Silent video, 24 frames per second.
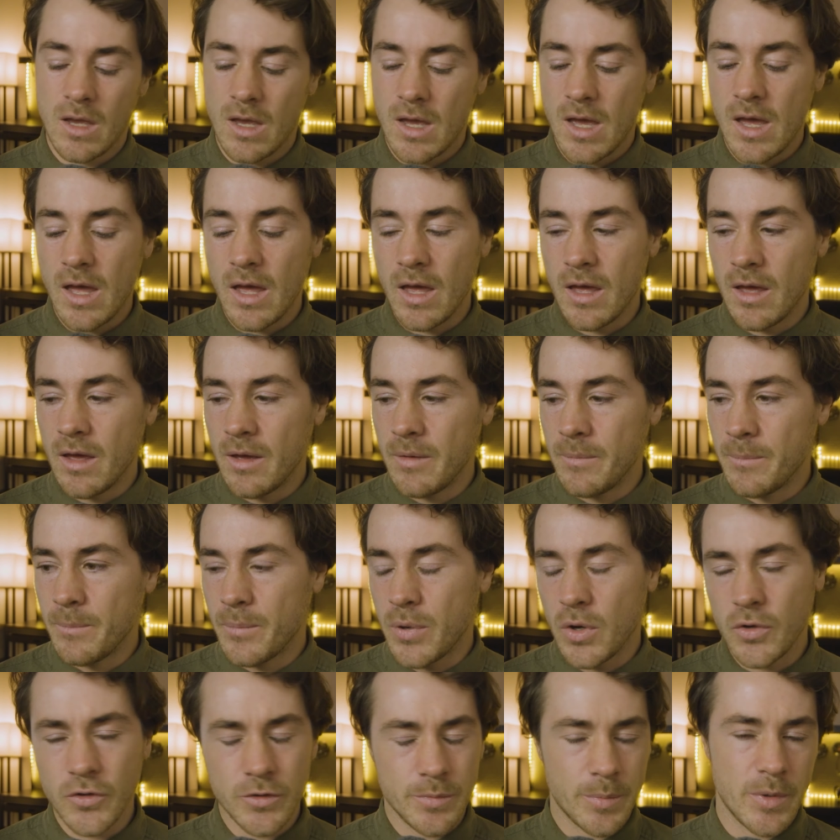Um,
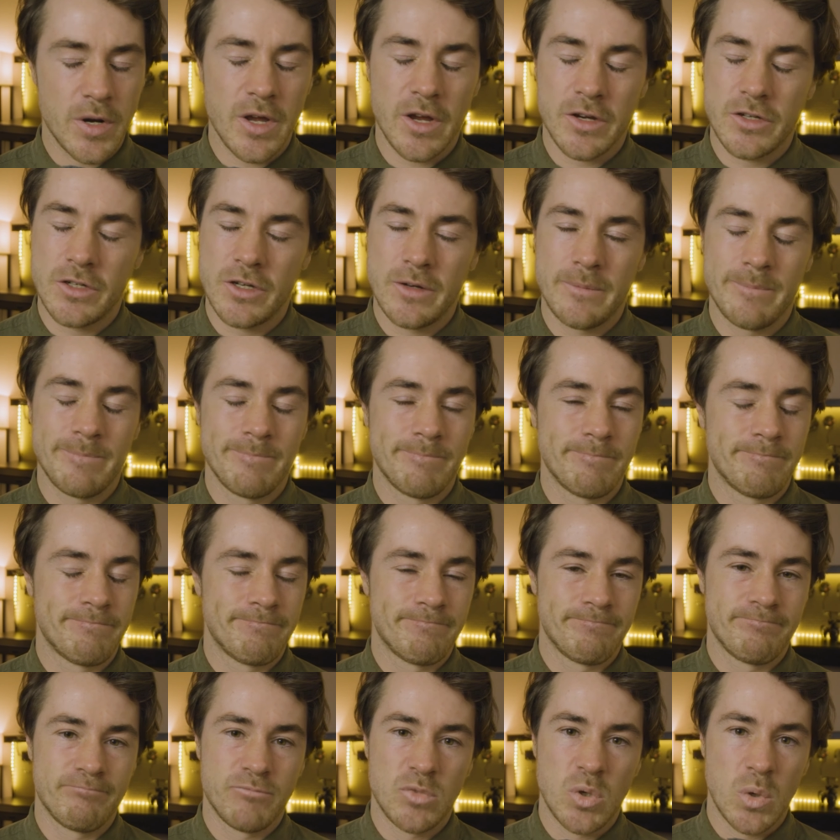Post production,
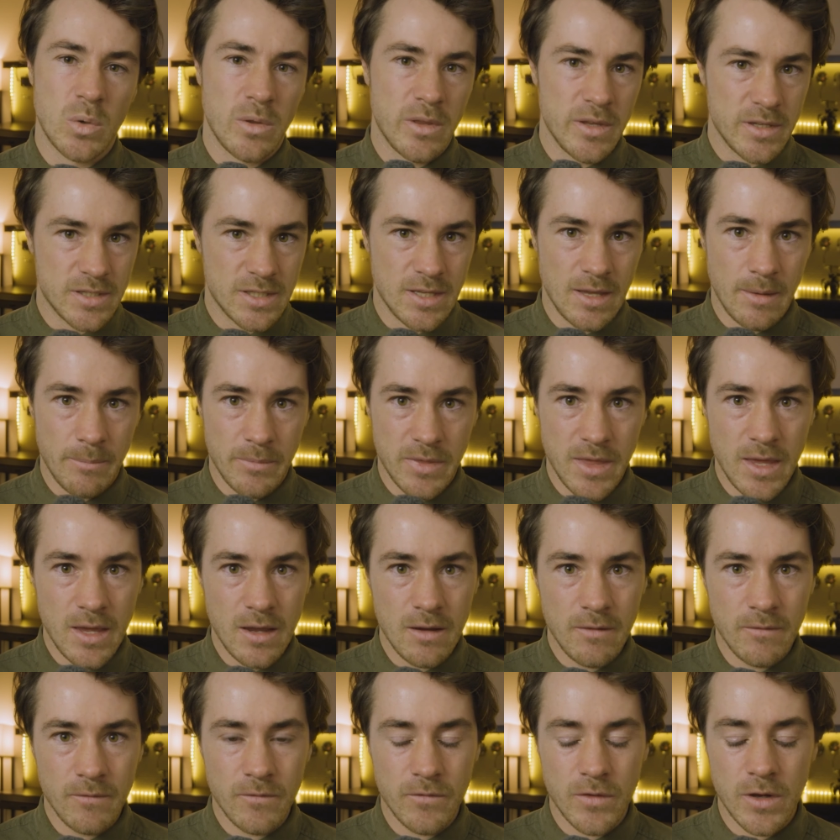totally the same
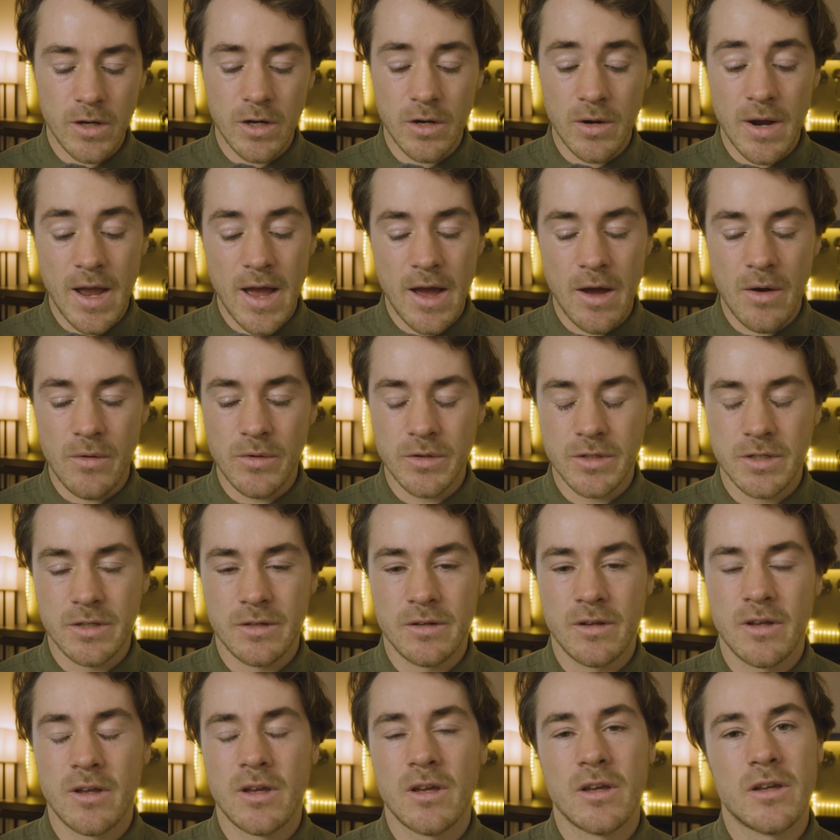thing. Figure out
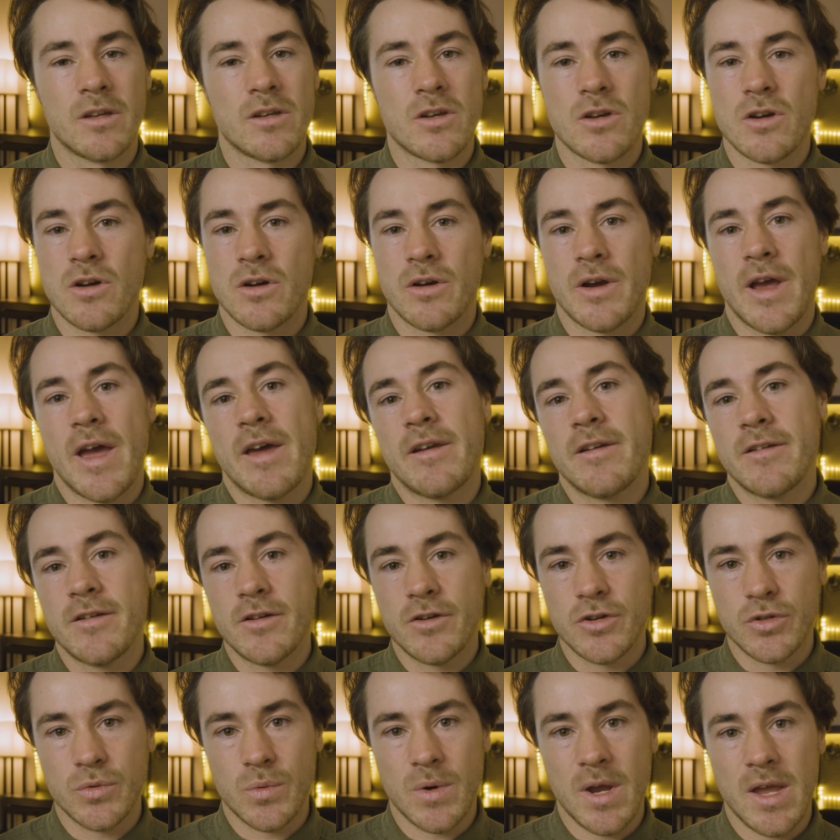your
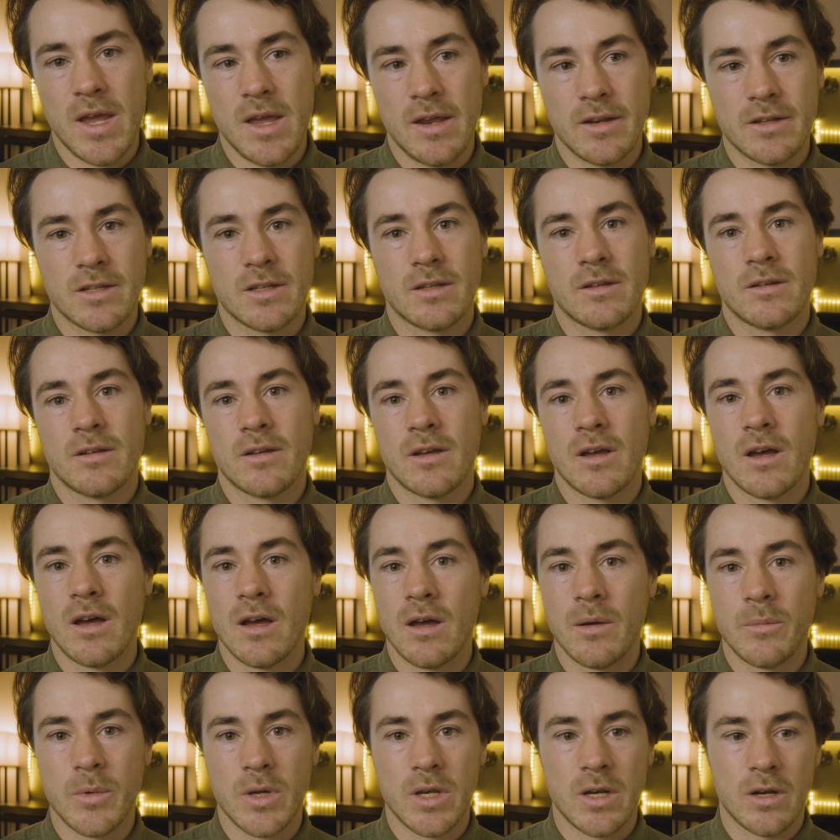editor's rate
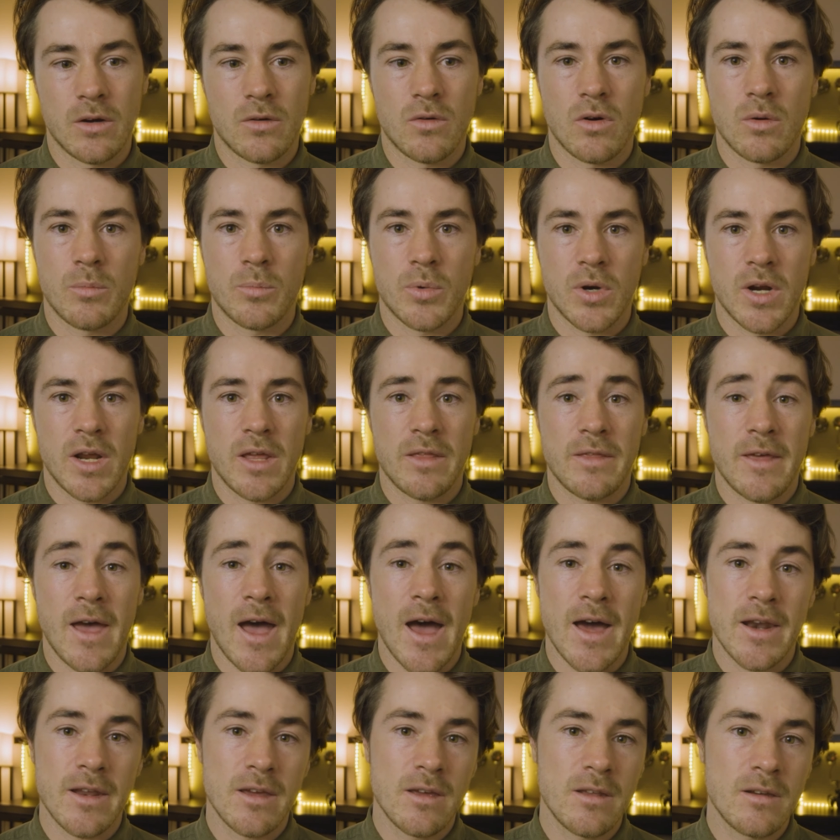um, and incorporate
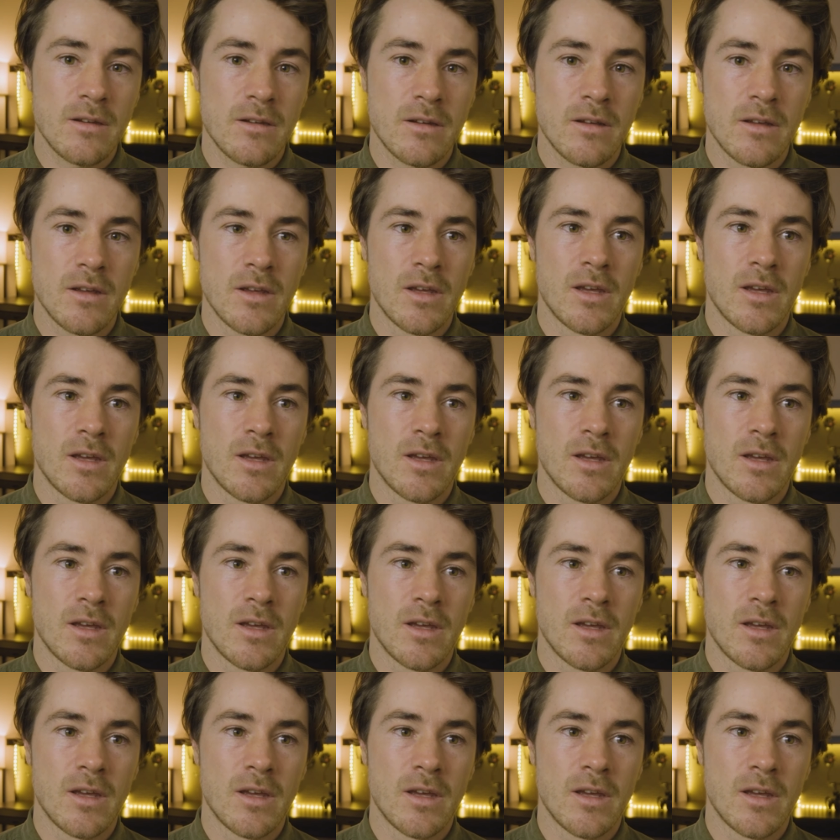that in.